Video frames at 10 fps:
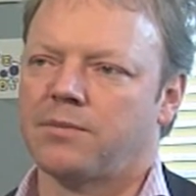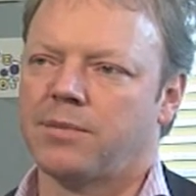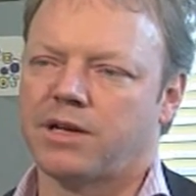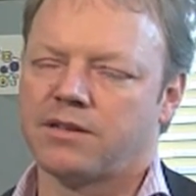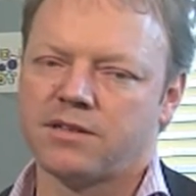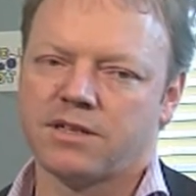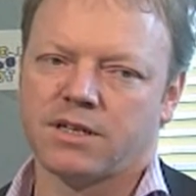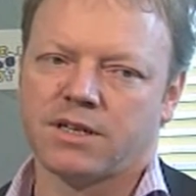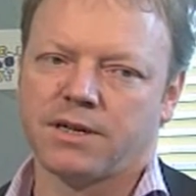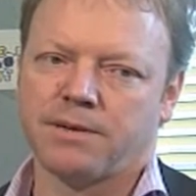But
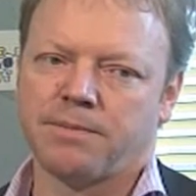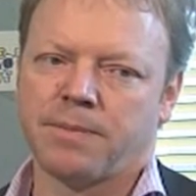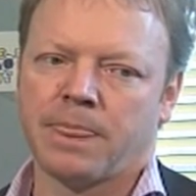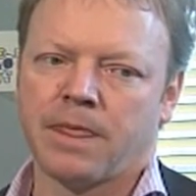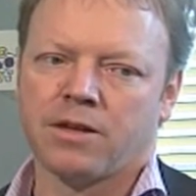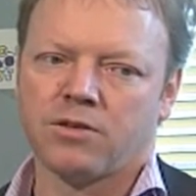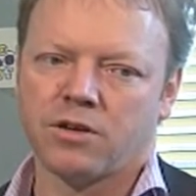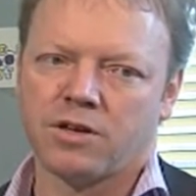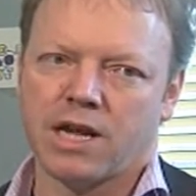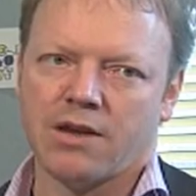
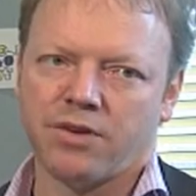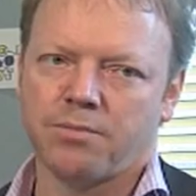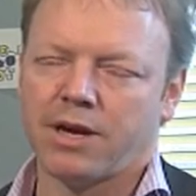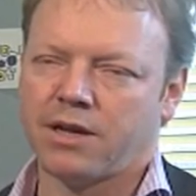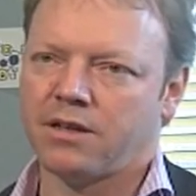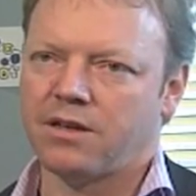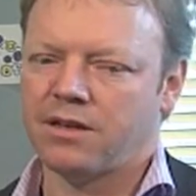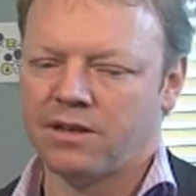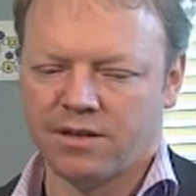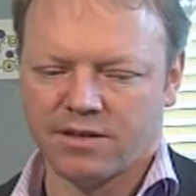not everybody
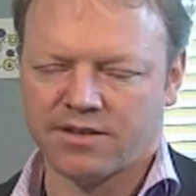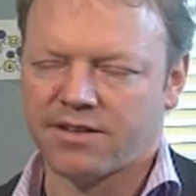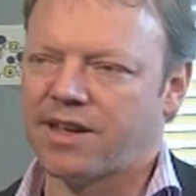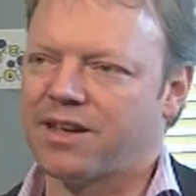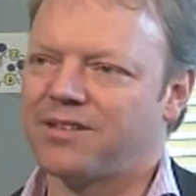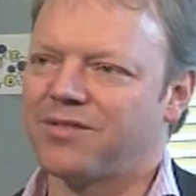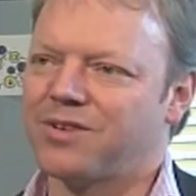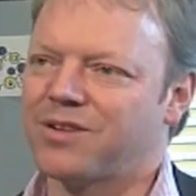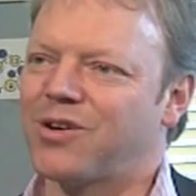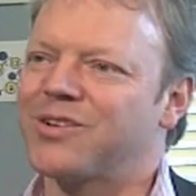sign
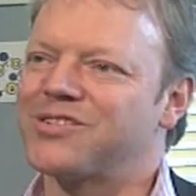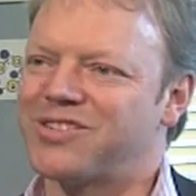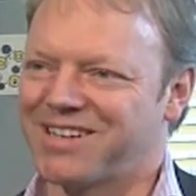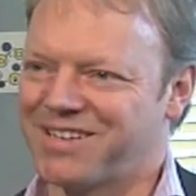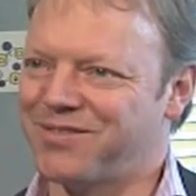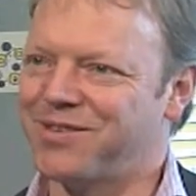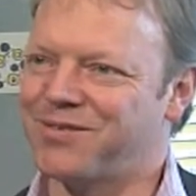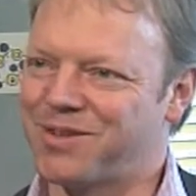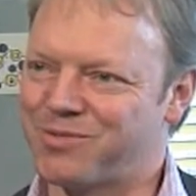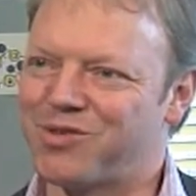the contract with
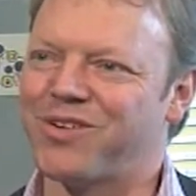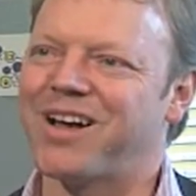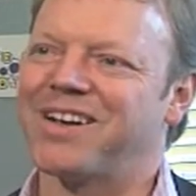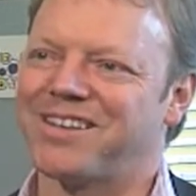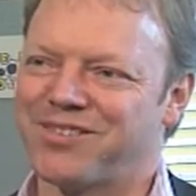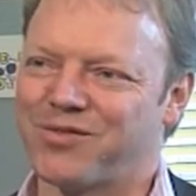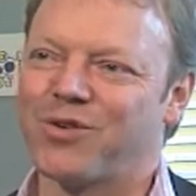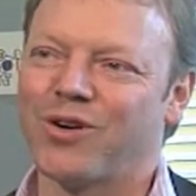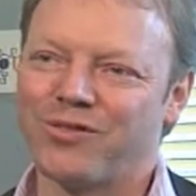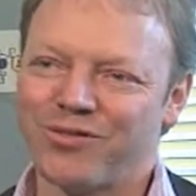the providers
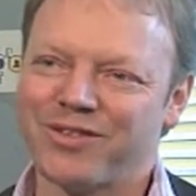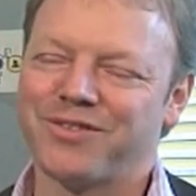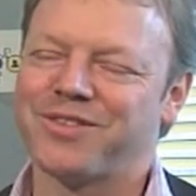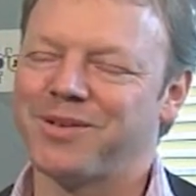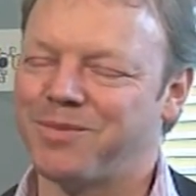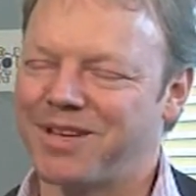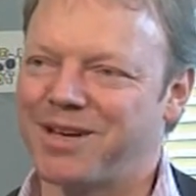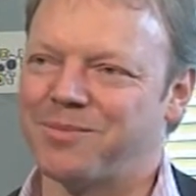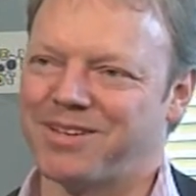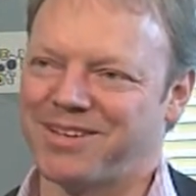for 50
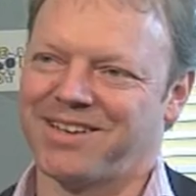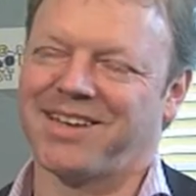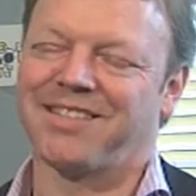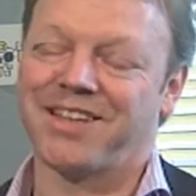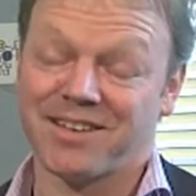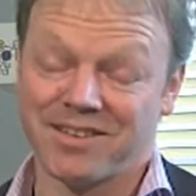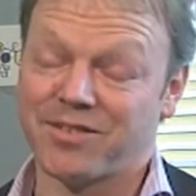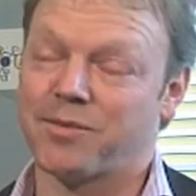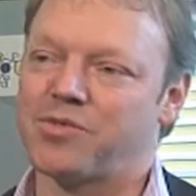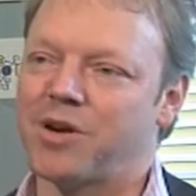megabit. Yeah, that is
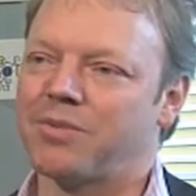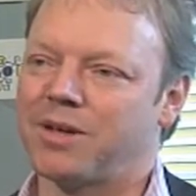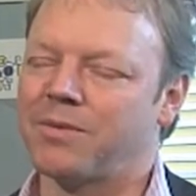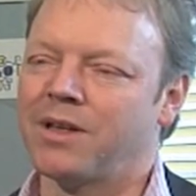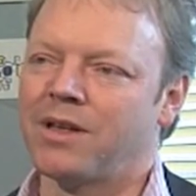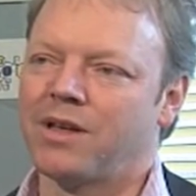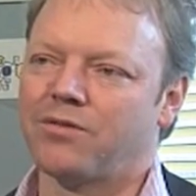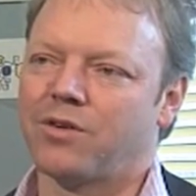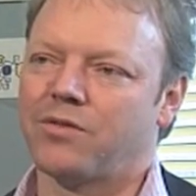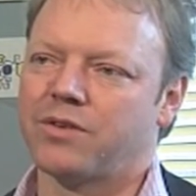a problem
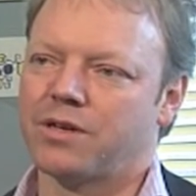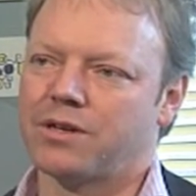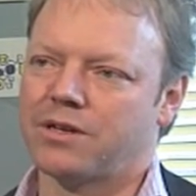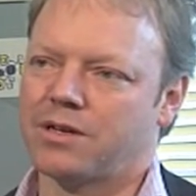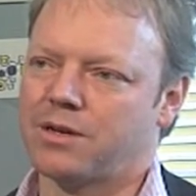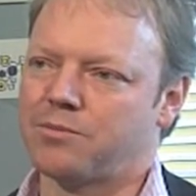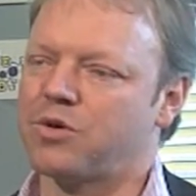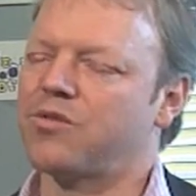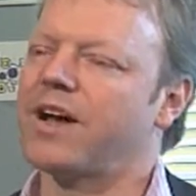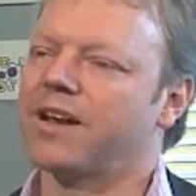for the
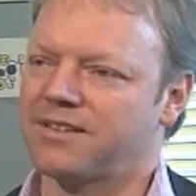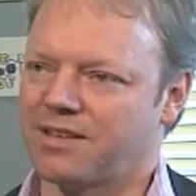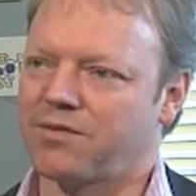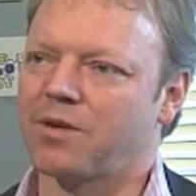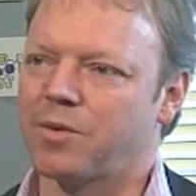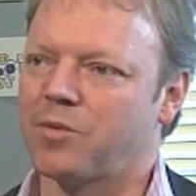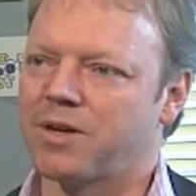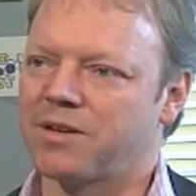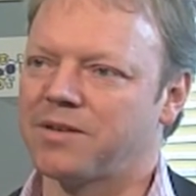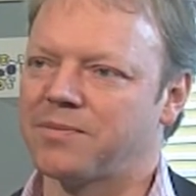providers at the
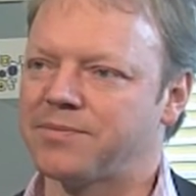moment.